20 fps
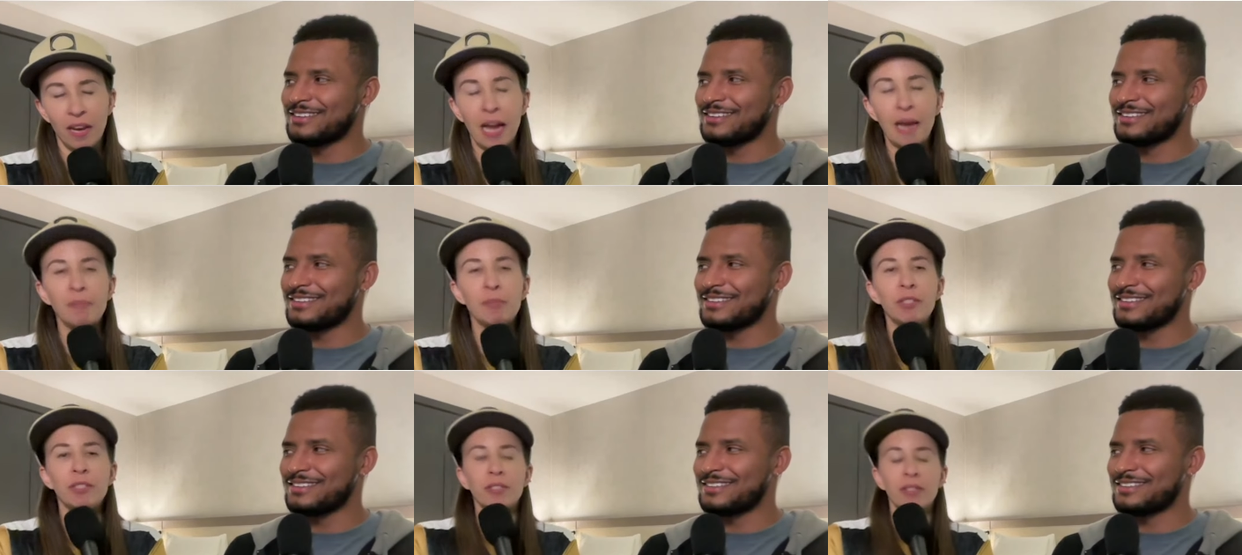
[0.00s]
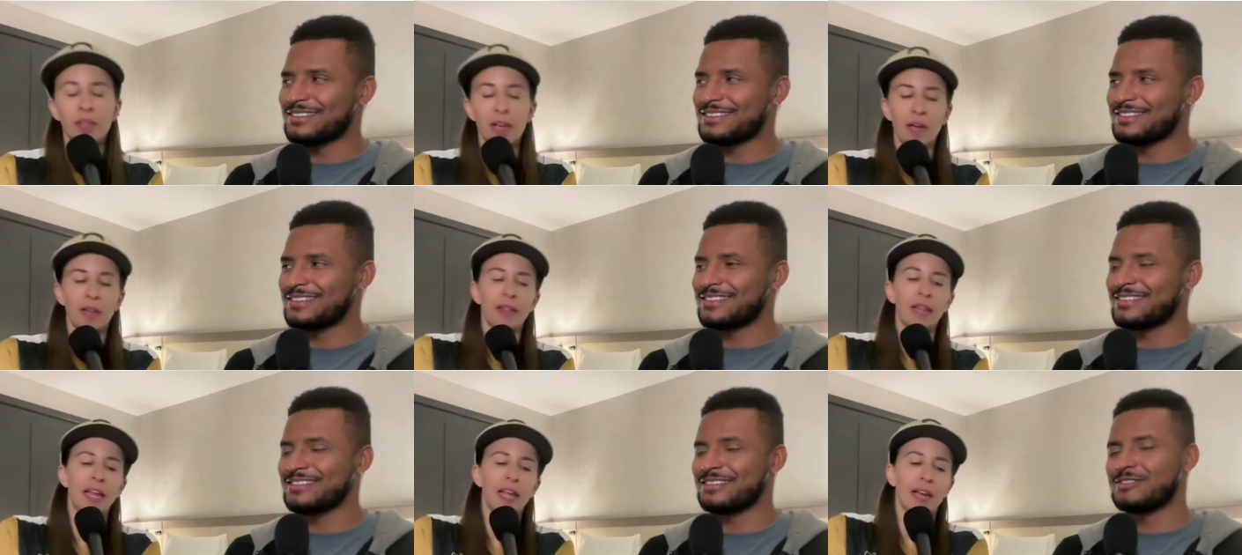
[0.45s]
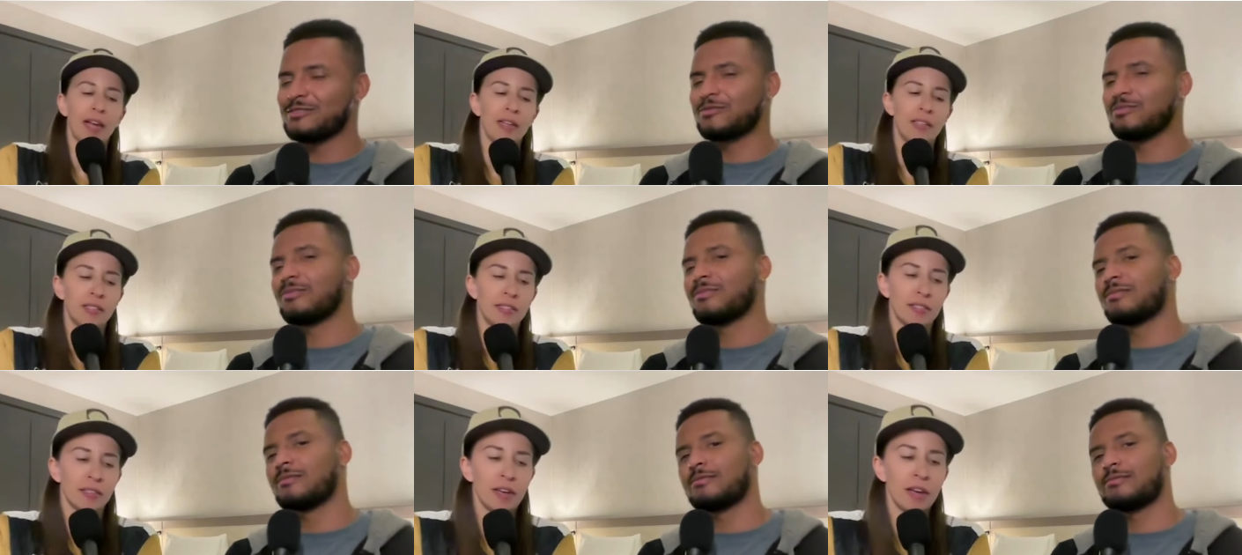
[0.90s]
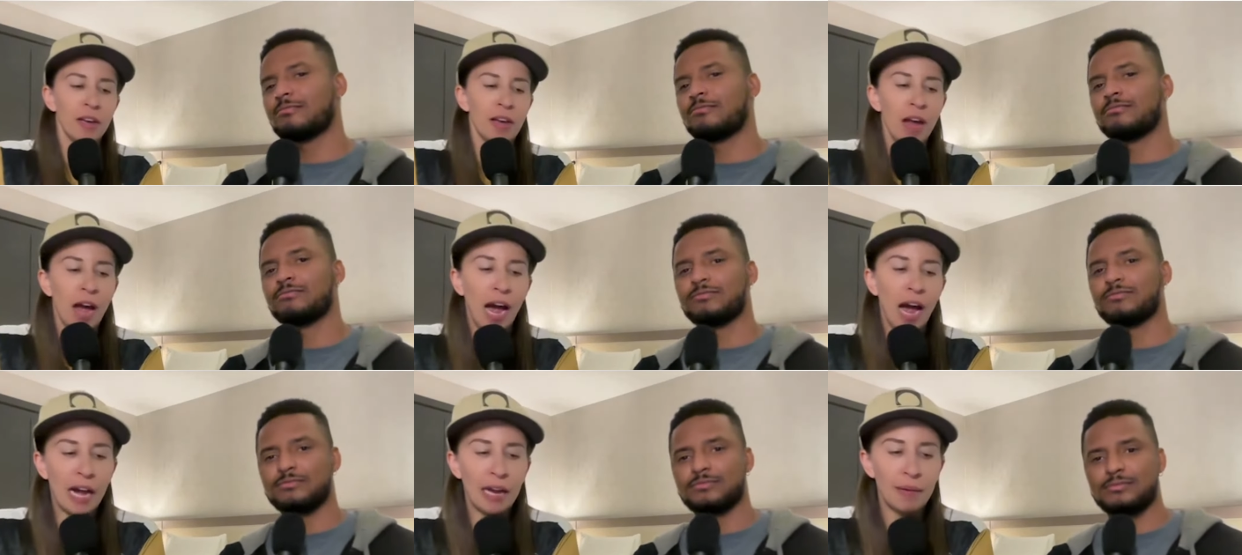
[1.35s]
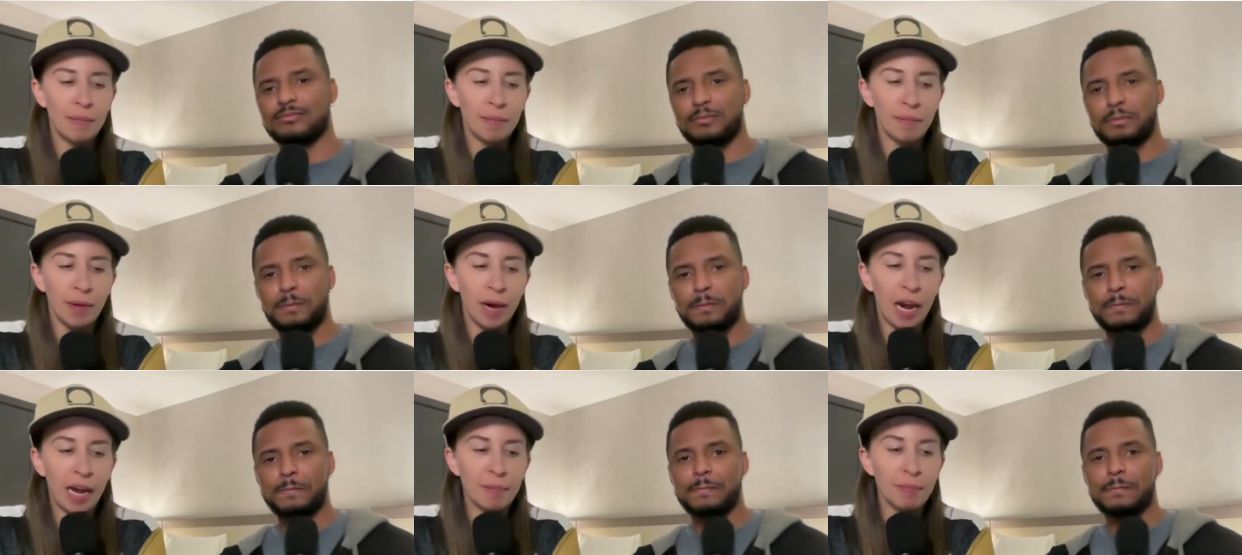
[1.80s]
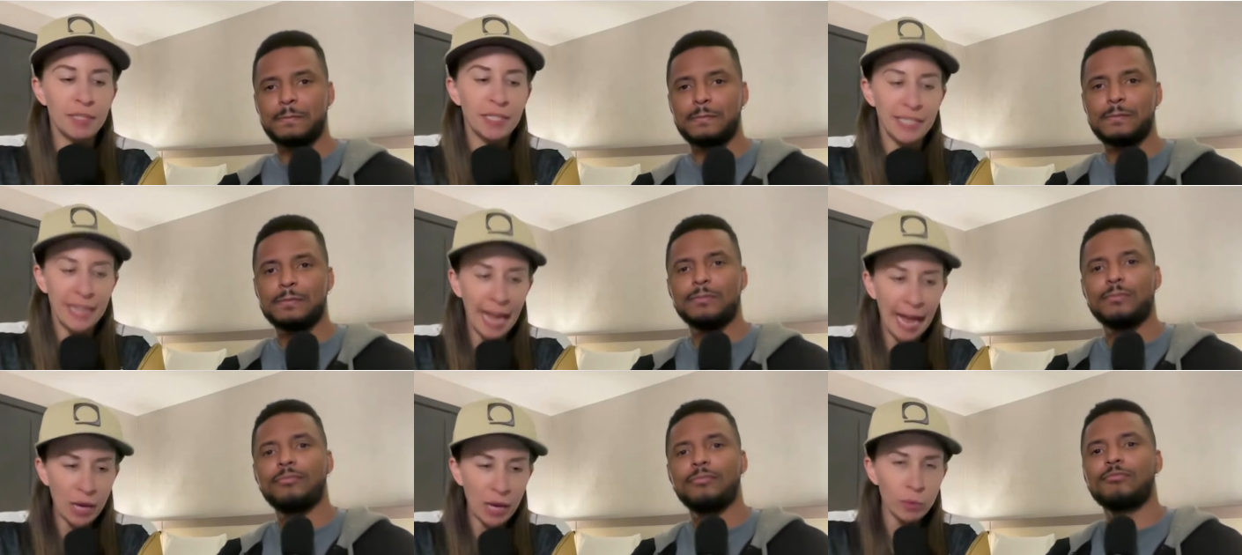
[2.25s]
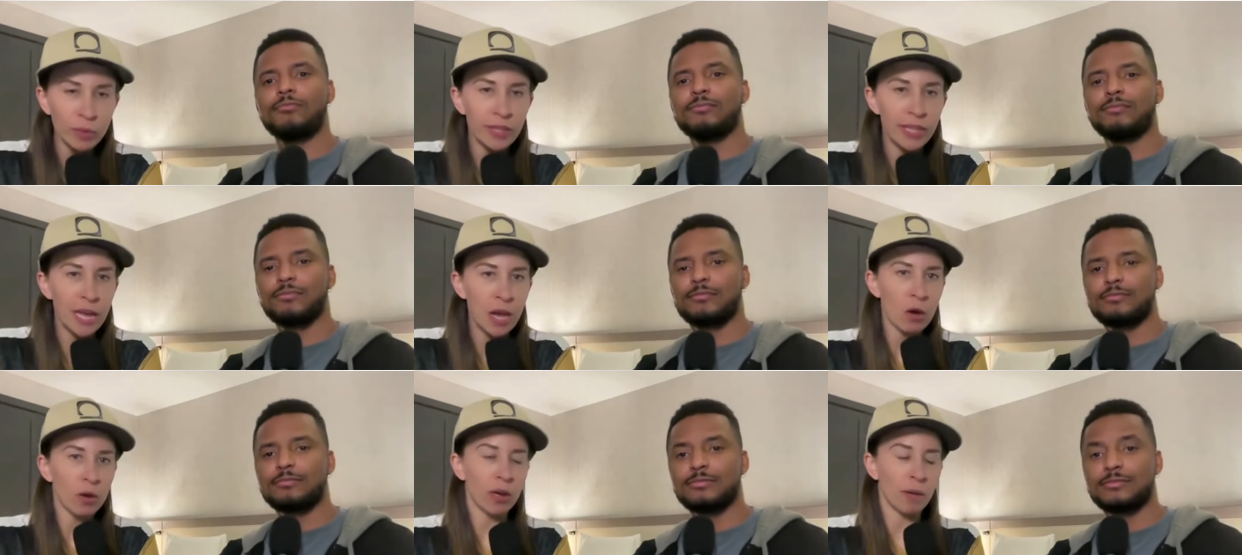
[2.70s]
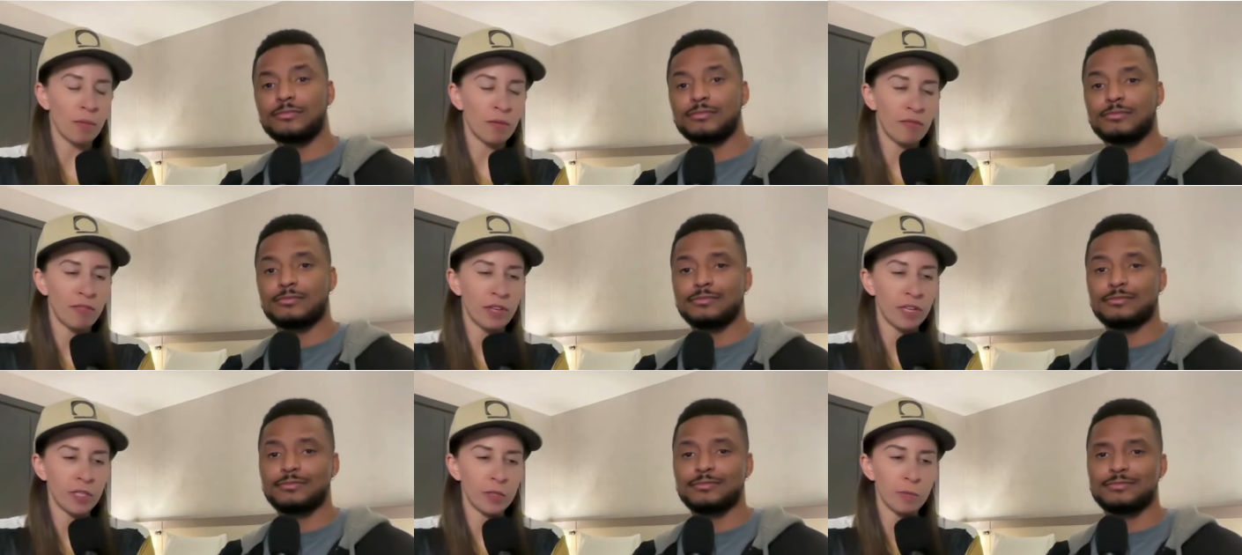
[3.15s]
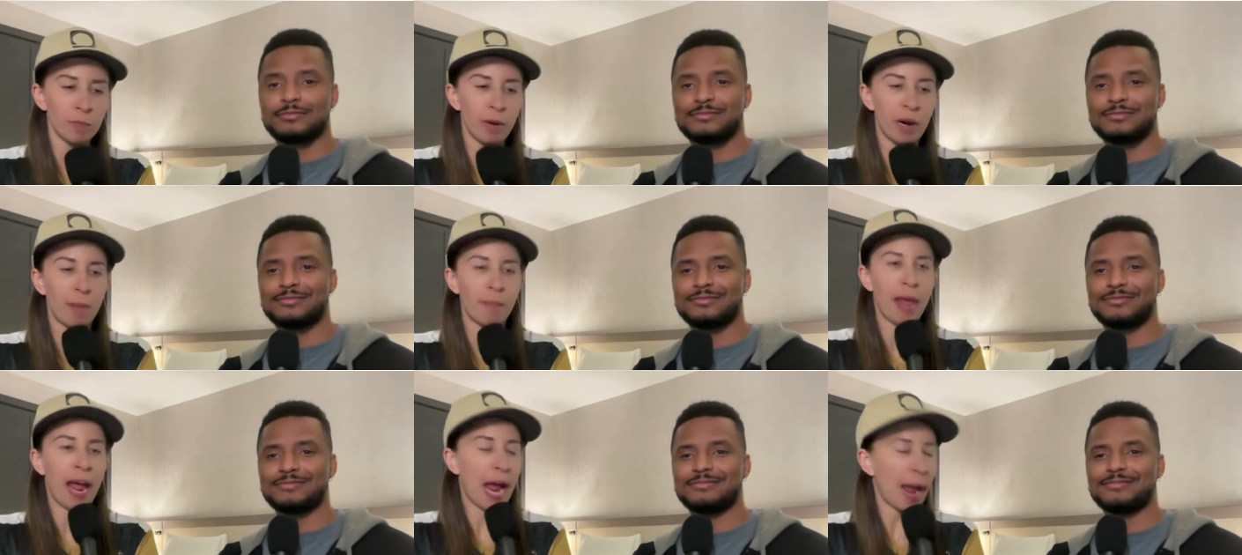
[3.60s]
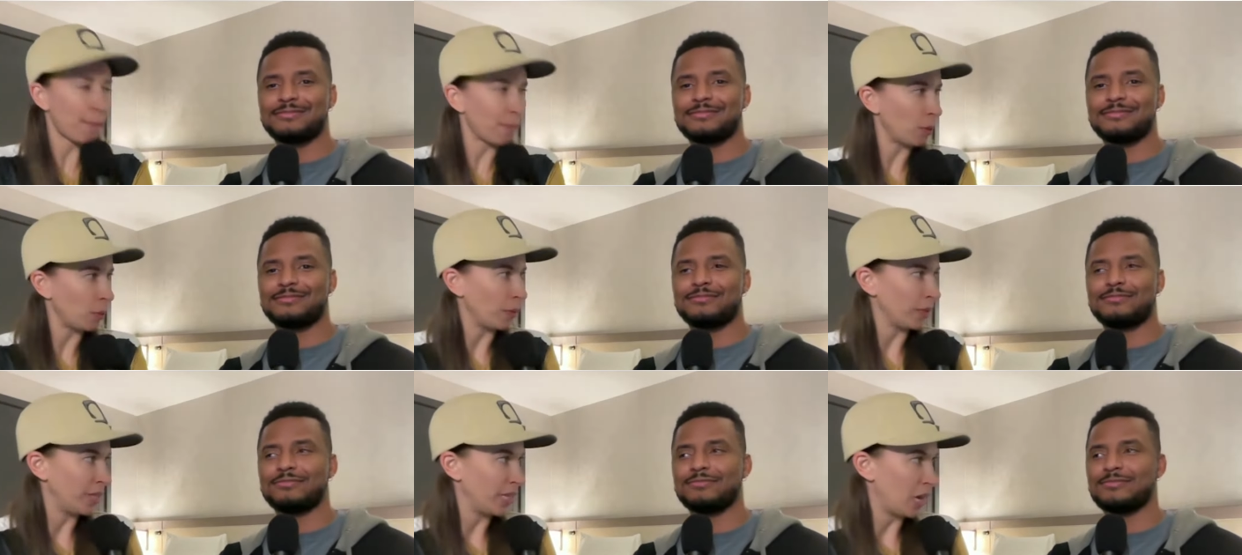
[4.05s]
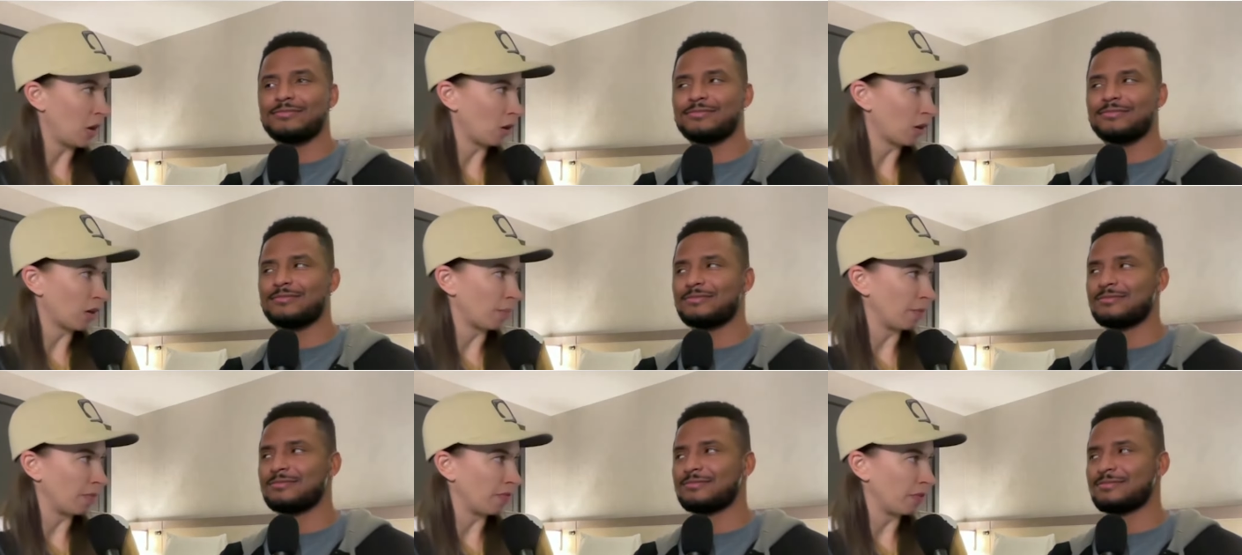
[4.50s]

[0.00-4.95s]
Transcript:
Speaker 1: I'm just I, like it's I'm I'm sad with the outcome of this, but I'm happy with the outcome of